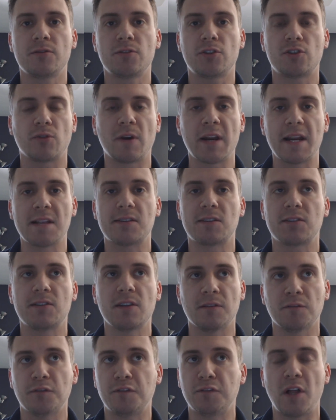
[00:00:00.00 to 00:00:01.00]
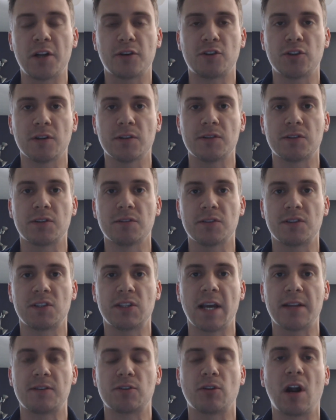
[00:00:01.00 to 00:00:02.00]
Straights and flushes and
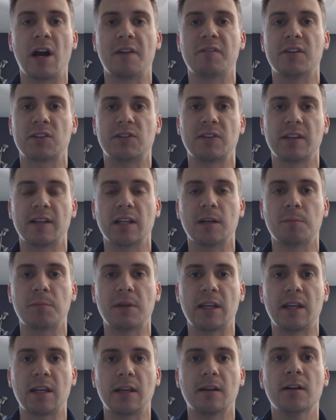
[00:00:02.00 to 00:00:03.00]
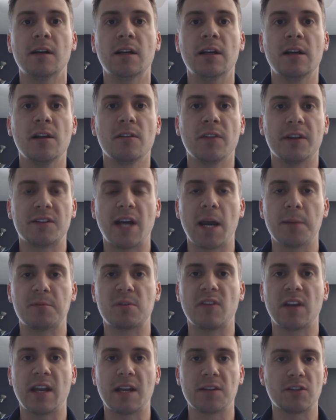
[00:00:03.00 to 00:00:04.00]
sets are obviously going to be the
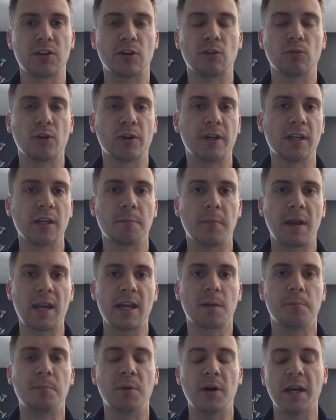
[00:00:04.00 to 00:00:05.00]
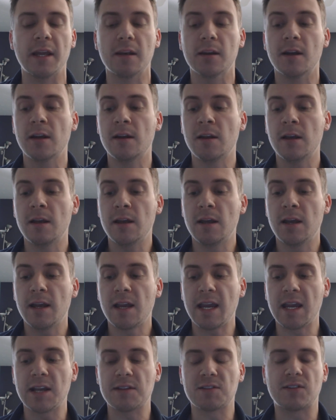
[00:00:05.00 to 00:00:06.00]
types of hands that you're looking to make, but
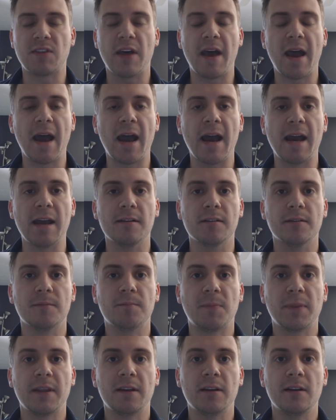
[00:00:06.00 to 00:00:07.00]
hands that